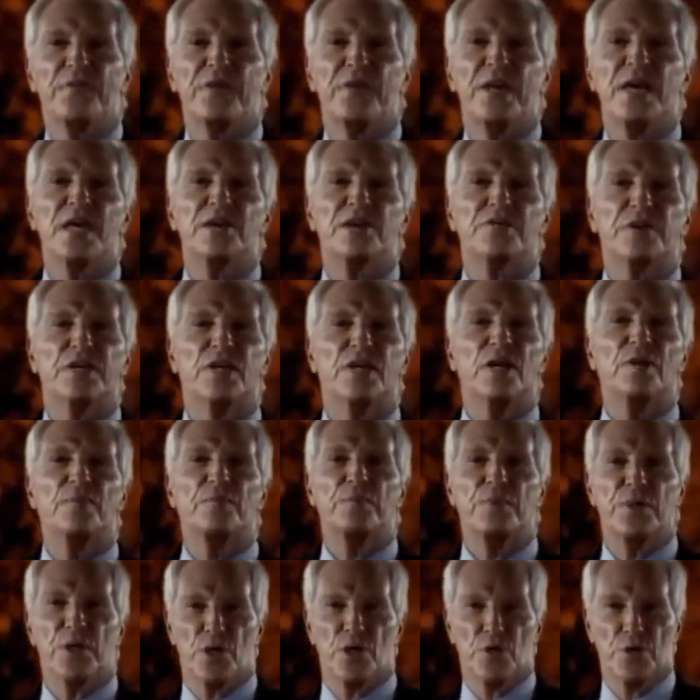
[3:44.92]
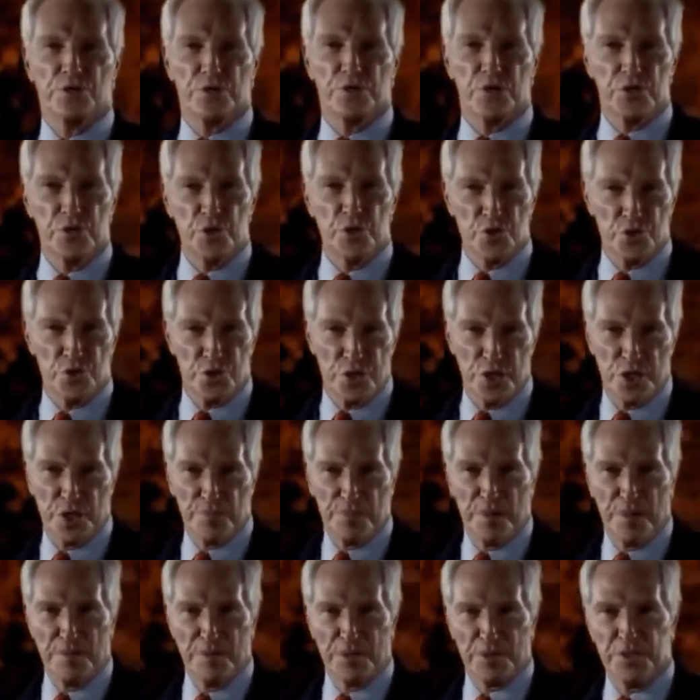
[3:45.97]
at the head of a company or institution in
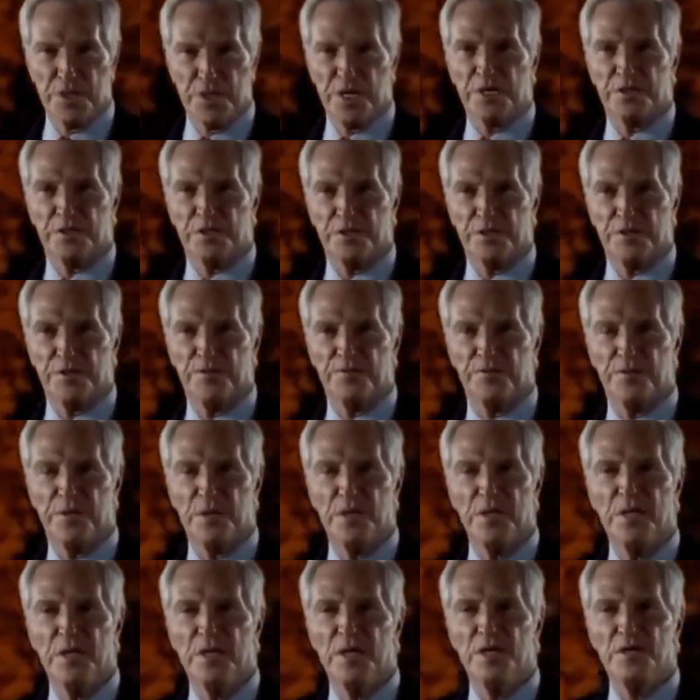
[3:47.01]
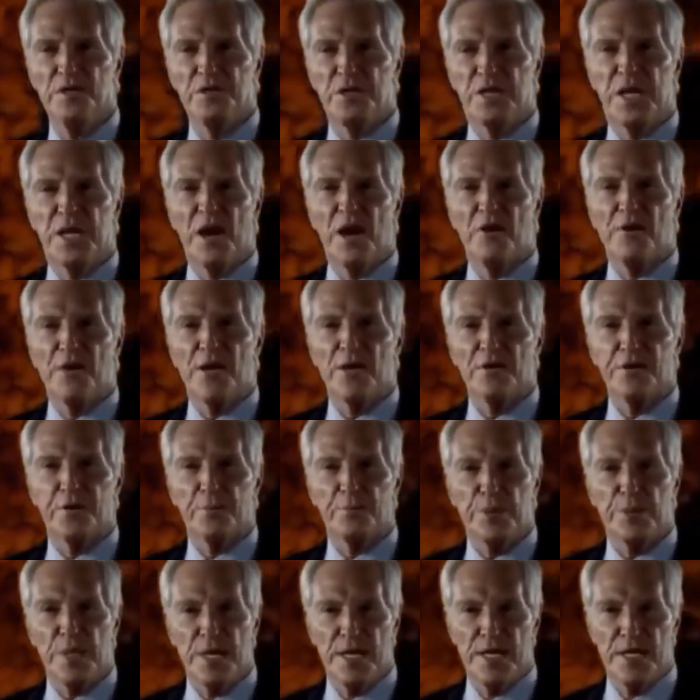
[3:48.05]
the public sector, to carry out
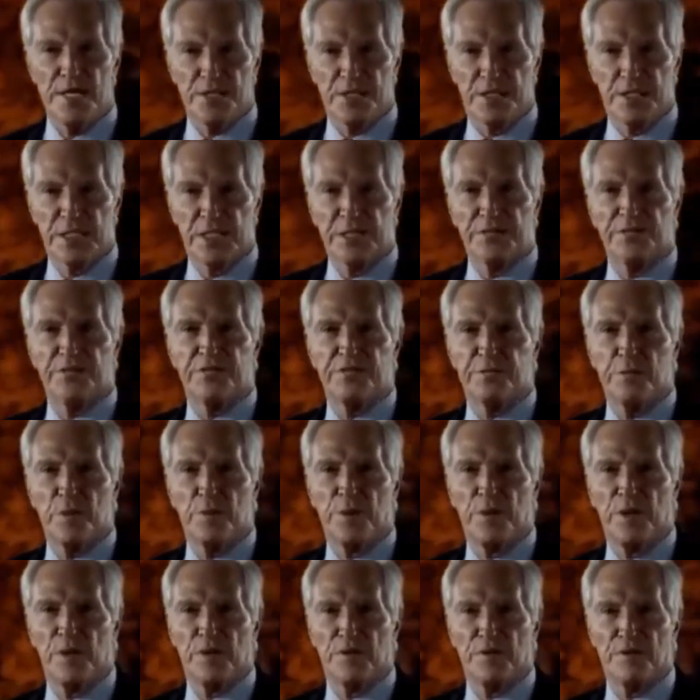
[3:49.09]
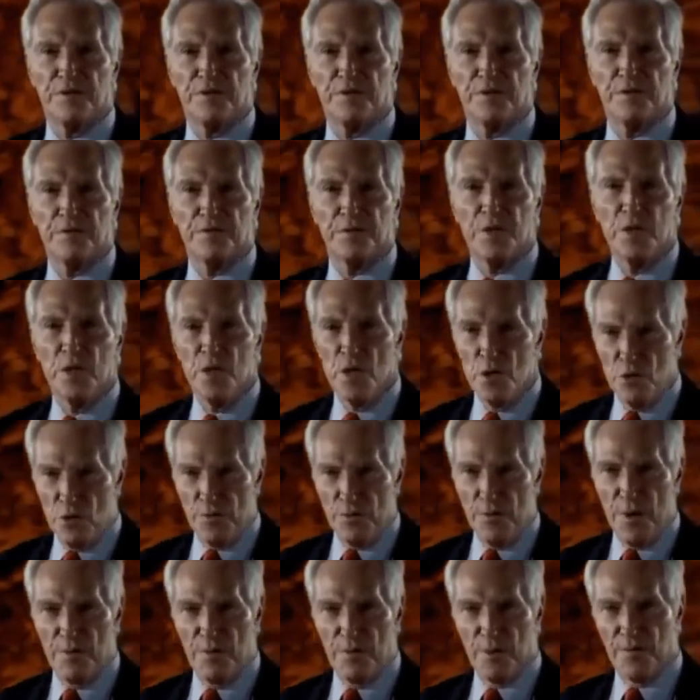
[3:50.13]
the plans delivered from above.
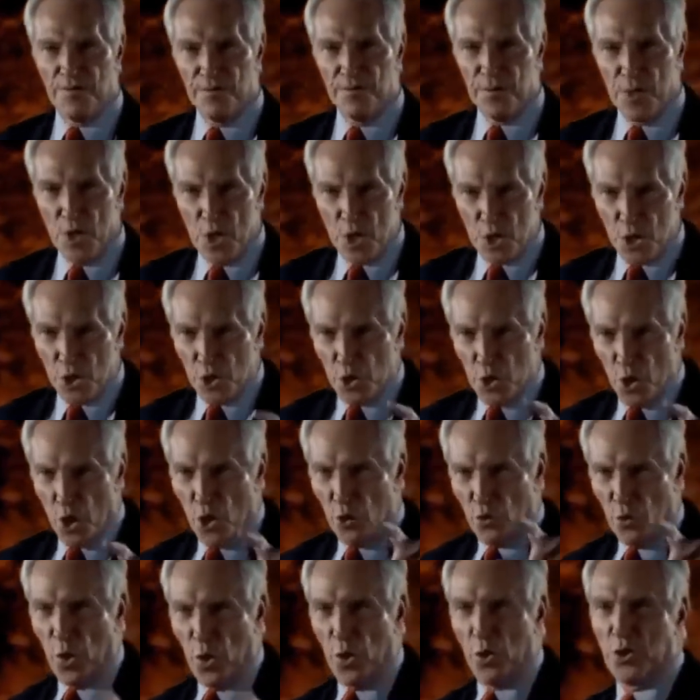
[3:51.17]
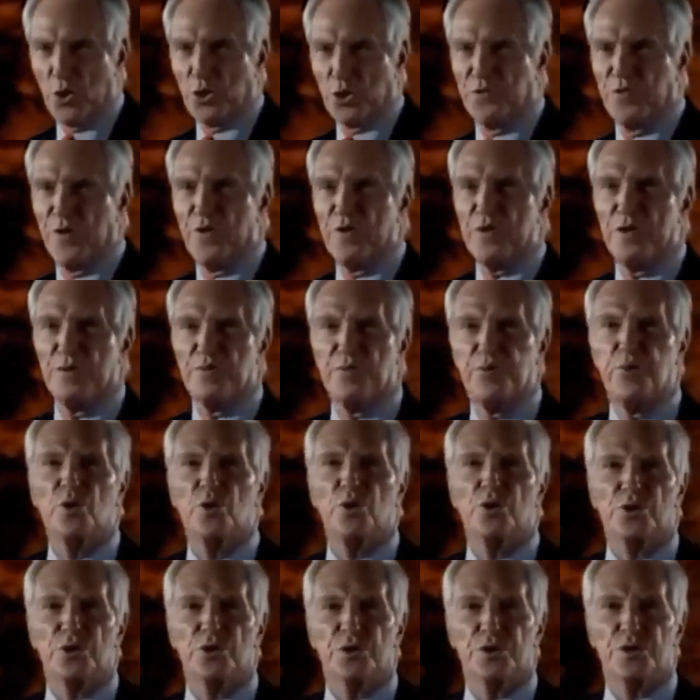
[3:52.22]
Remember, your role is very
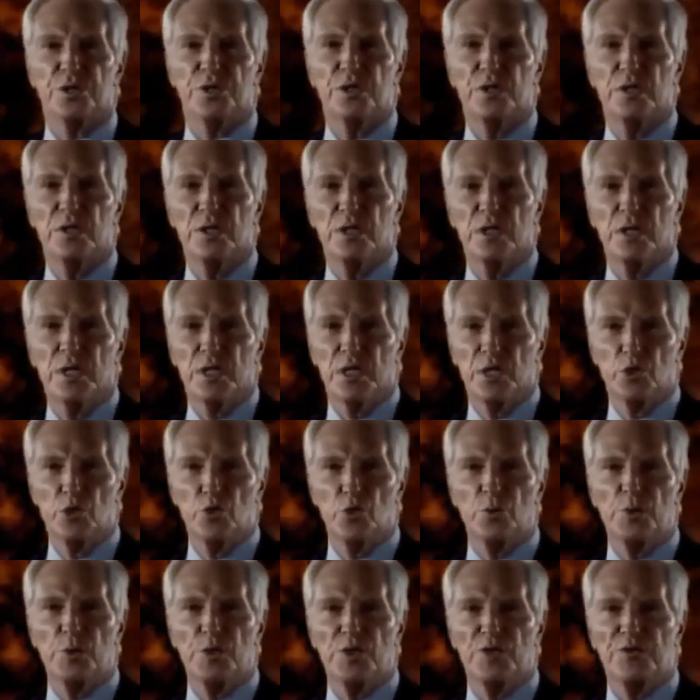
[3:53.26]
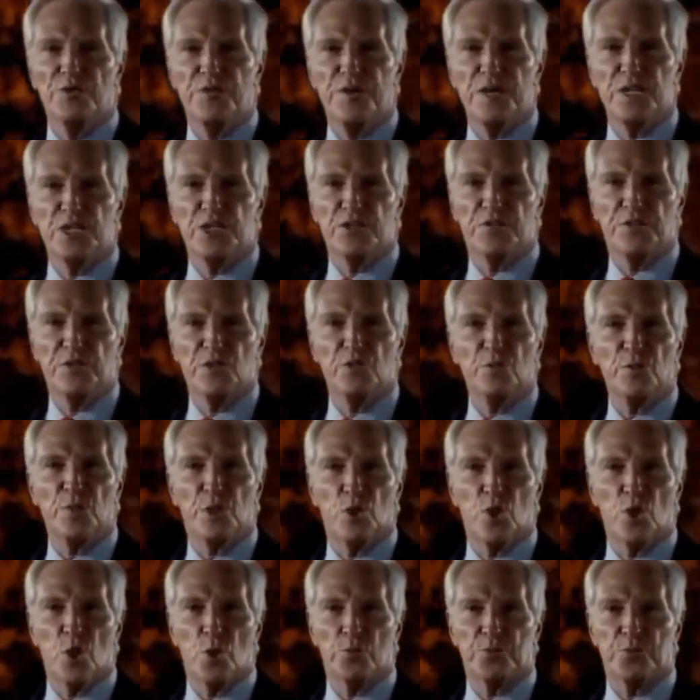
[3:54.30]
important. You'll be the face of
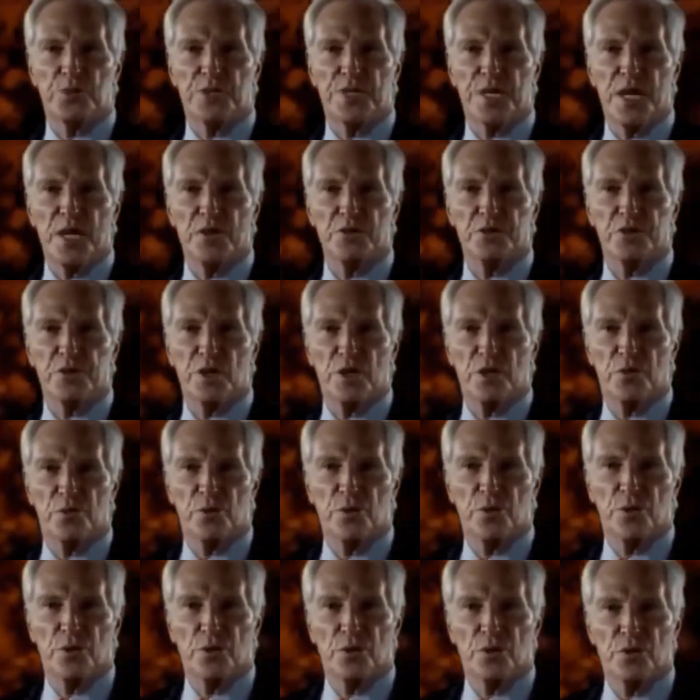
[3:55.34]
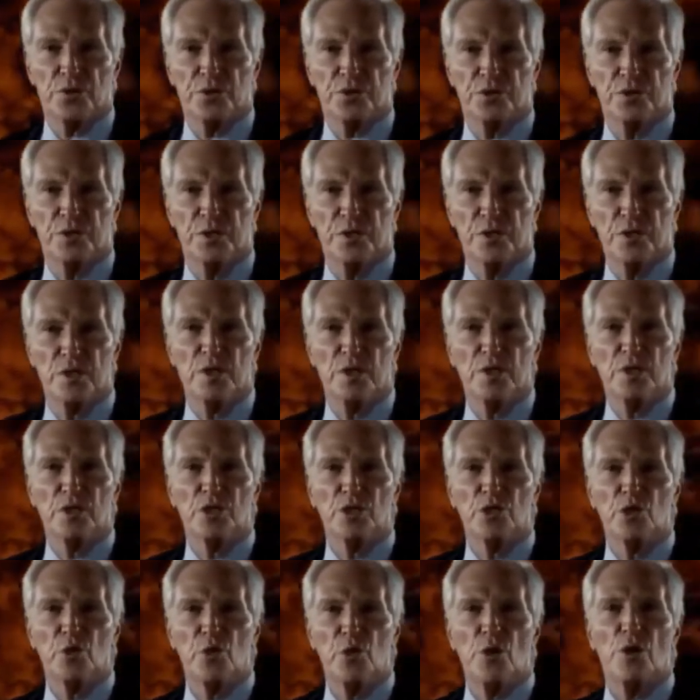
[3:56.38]
Illumicorp to the outside world.
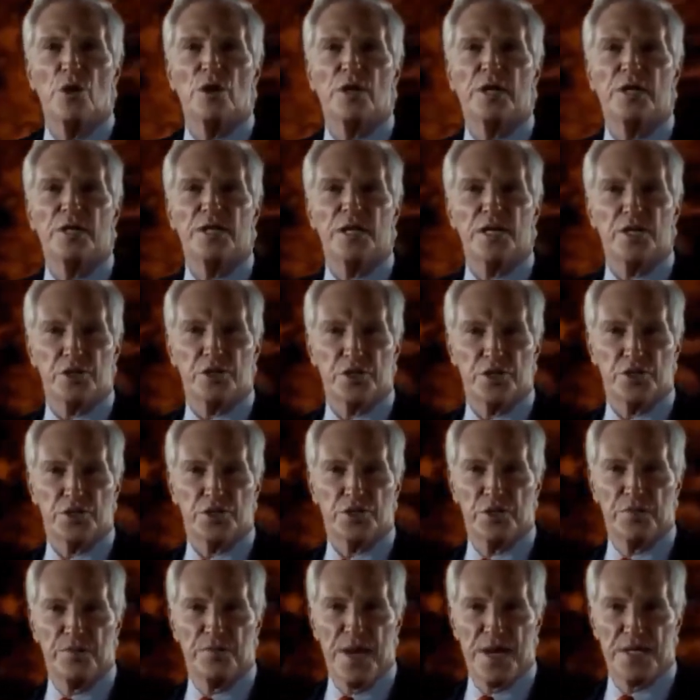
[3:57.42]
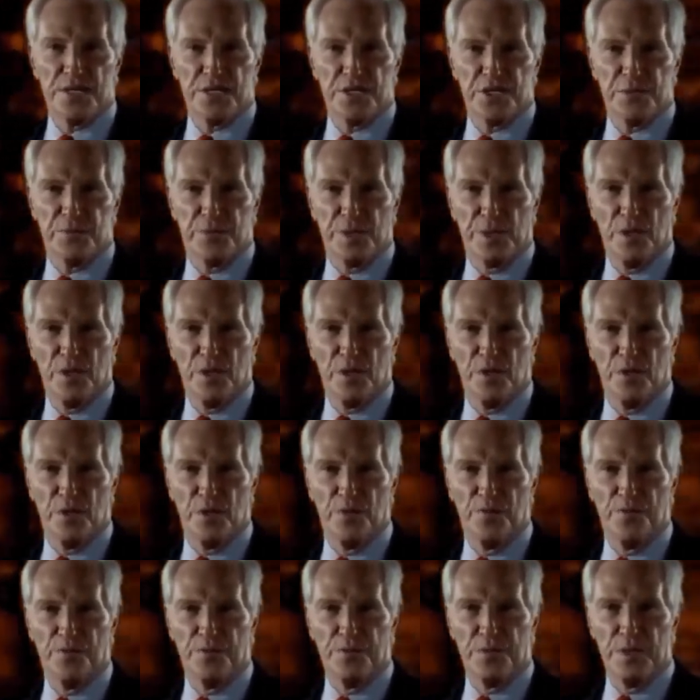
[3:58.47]
You are our connection to the masses below.
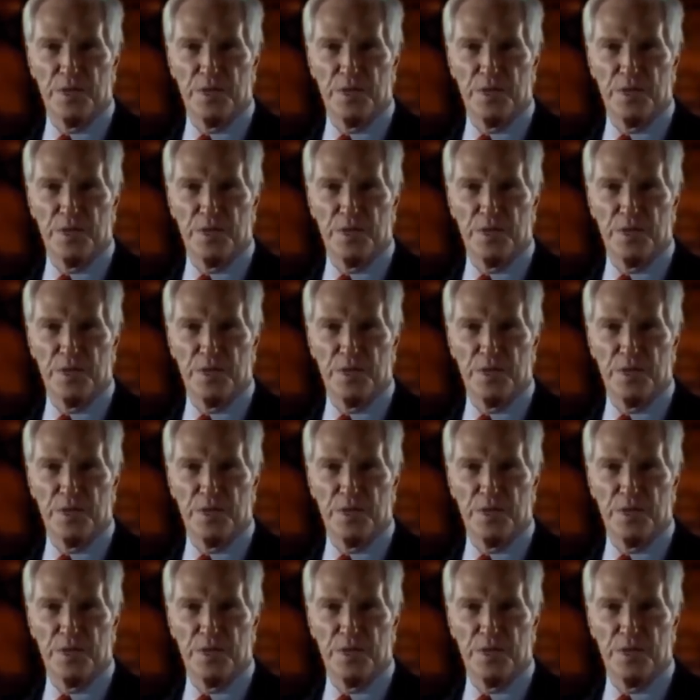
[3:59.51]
